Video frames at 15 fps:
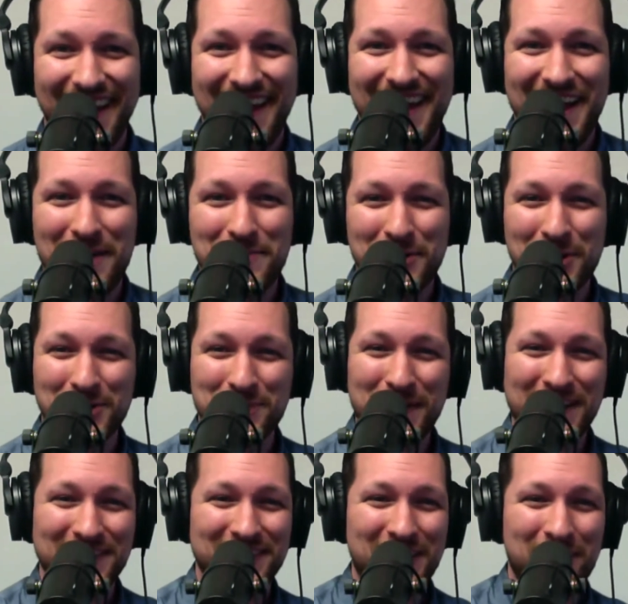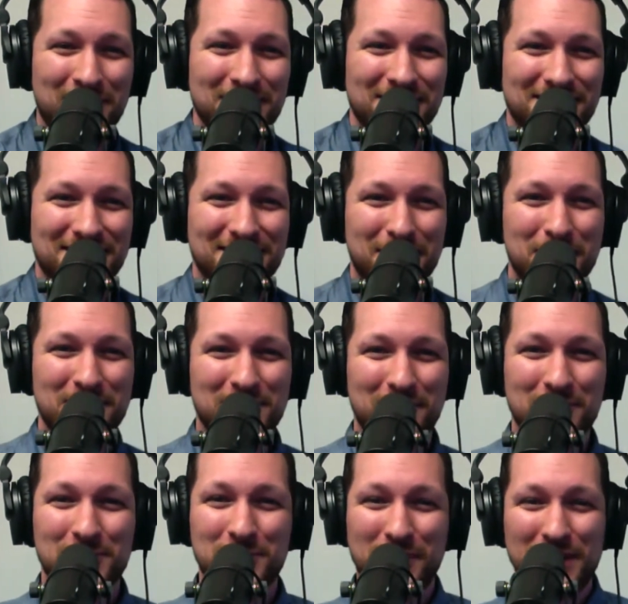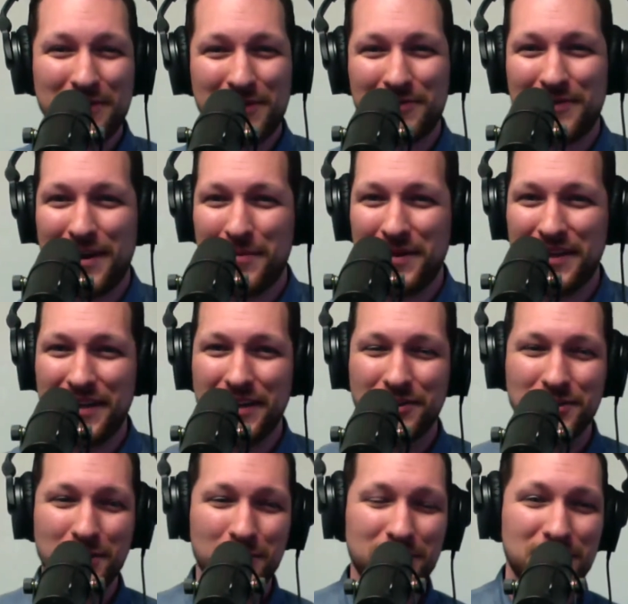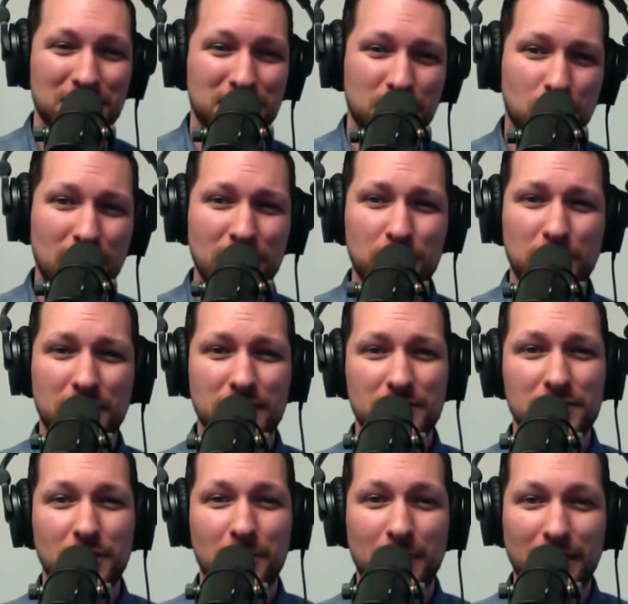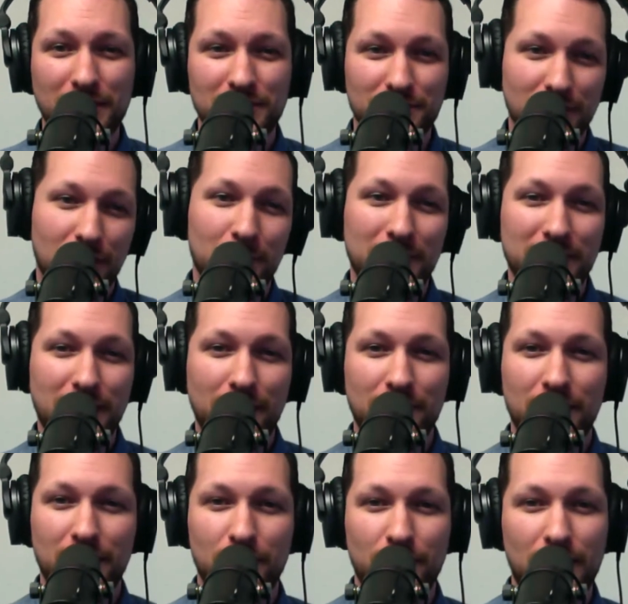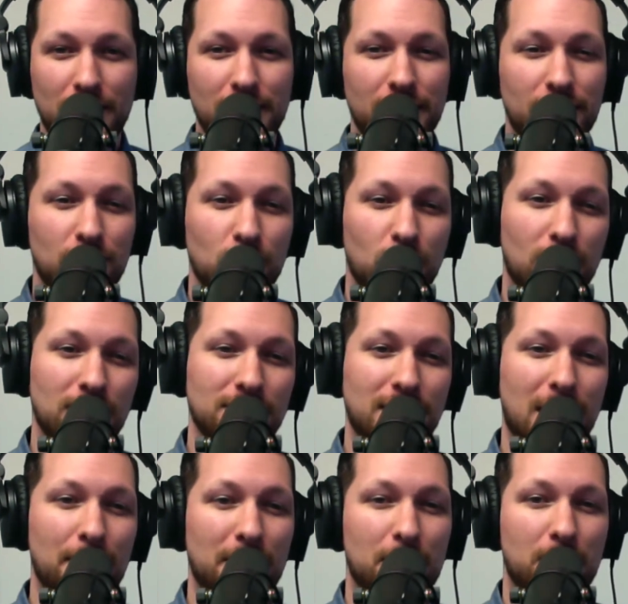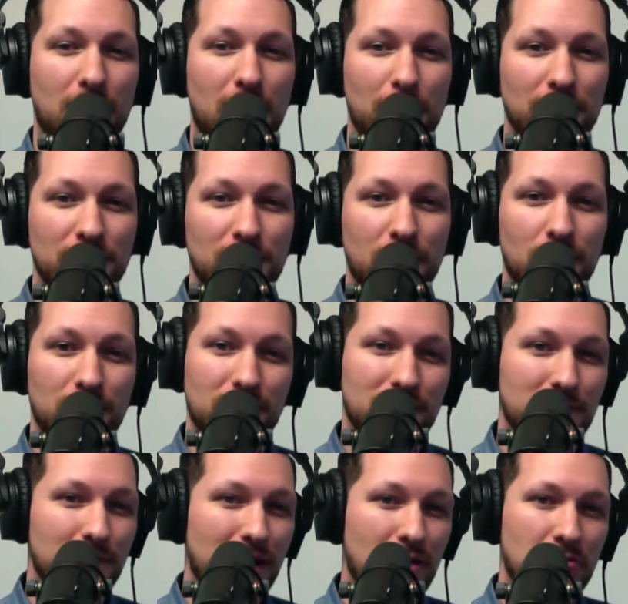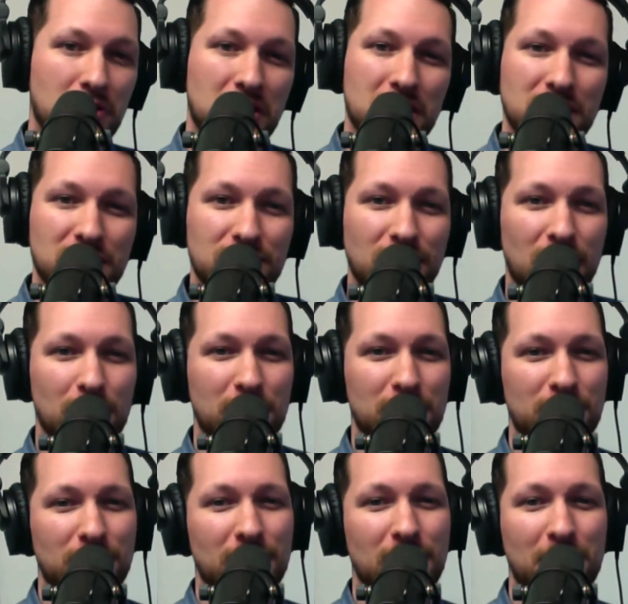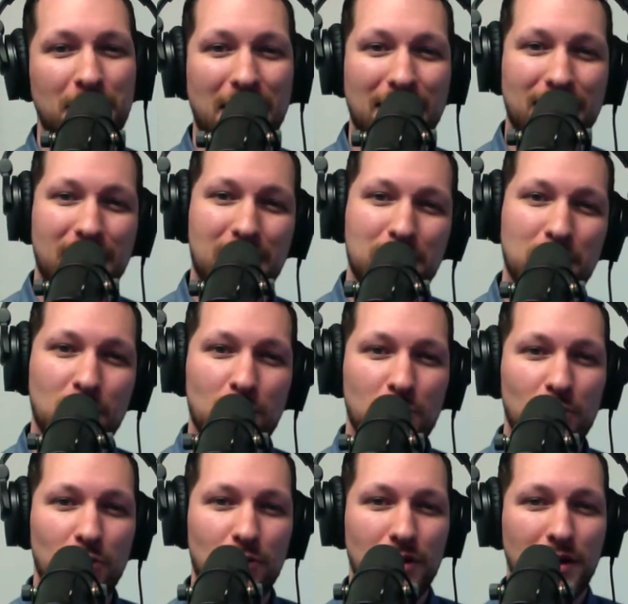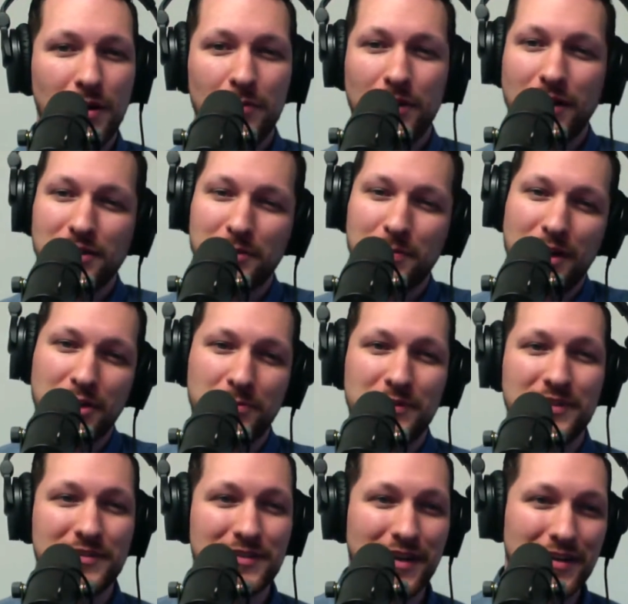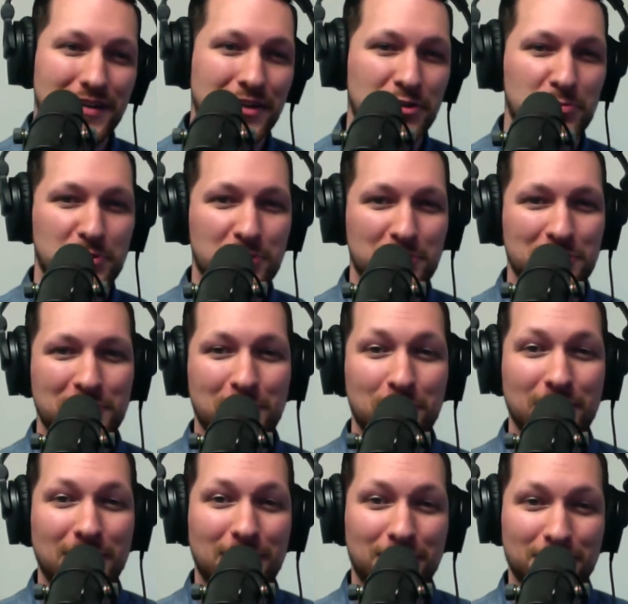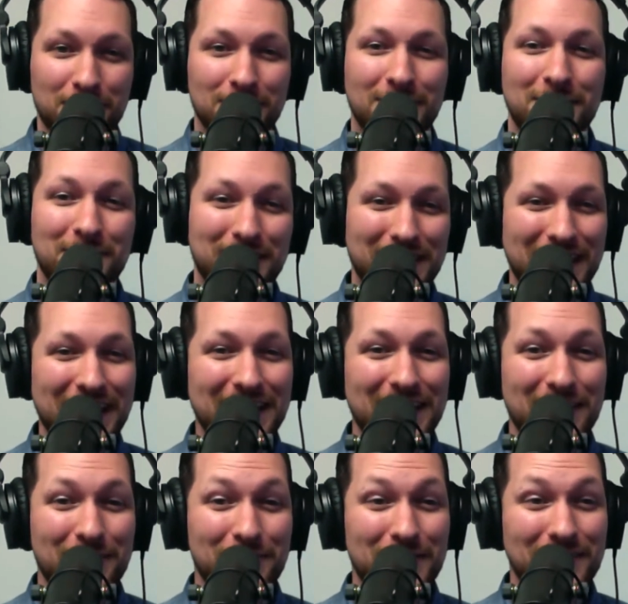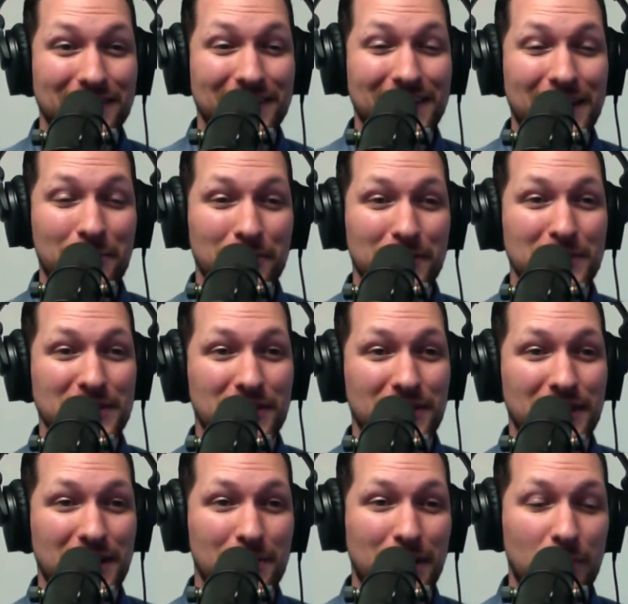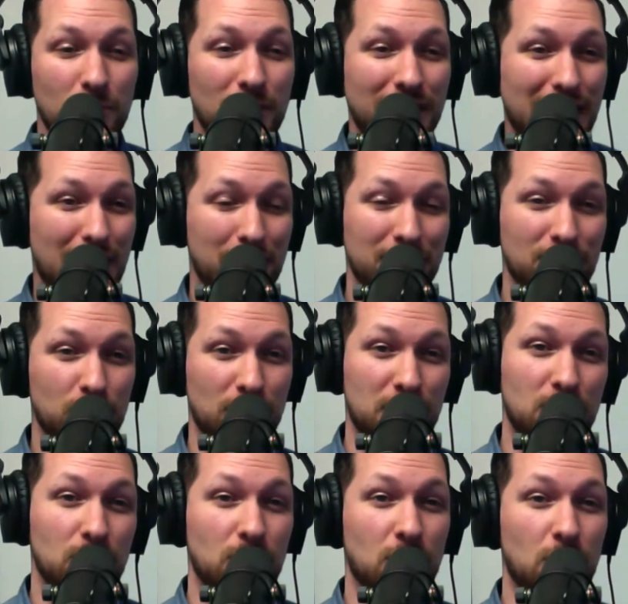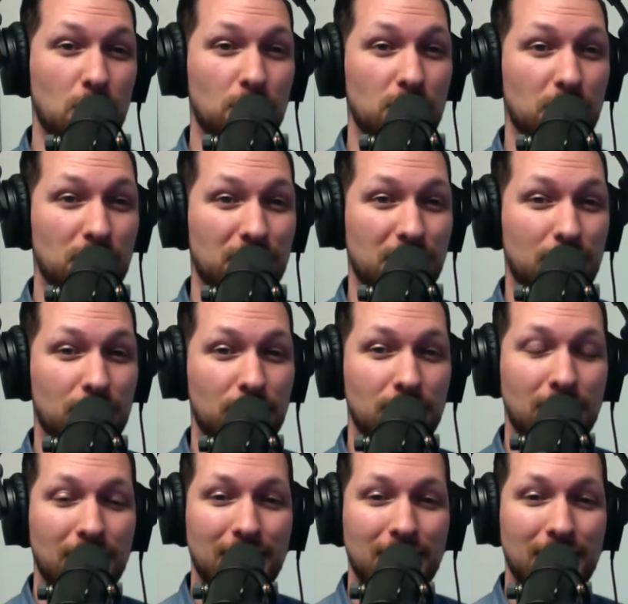Hey, I'm your host, Matt Stauffer. This is episode 20 of the 5-Minute Geek Show, which is a twice-weekly show about development and everything around it. It's one topic per episode, and it's about development, front-end, back-end, mobile, project management, design, entrepreneurship, whatever. If it's geeky, it fits. Today, we're going to be talking about what happens when your code throws an error.